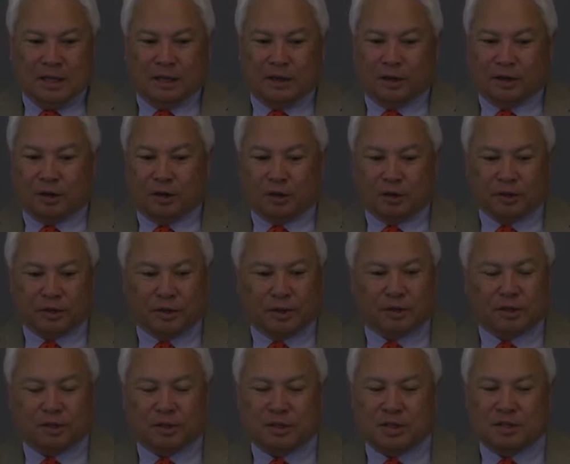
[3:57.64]
and then all the
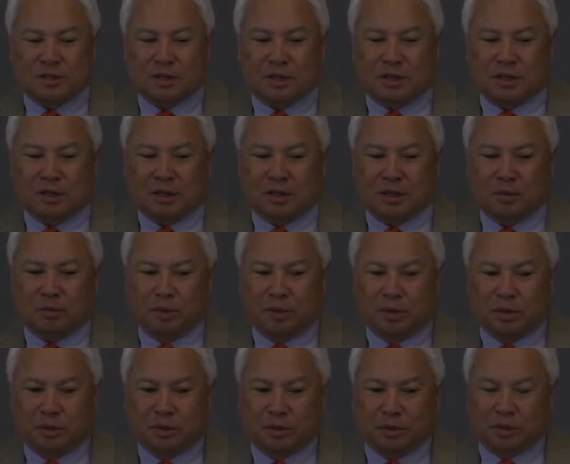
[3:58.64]
other things that kind of come
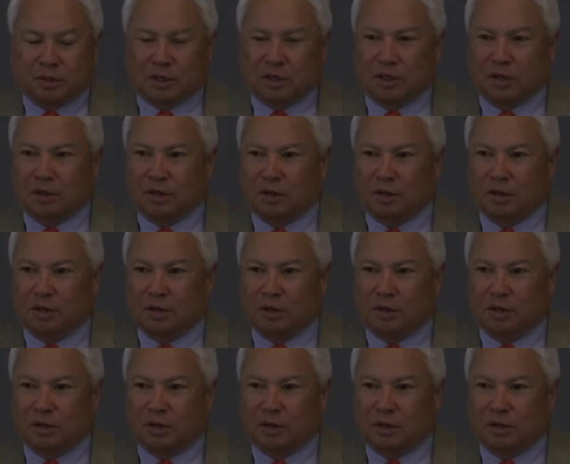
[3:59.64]
along with that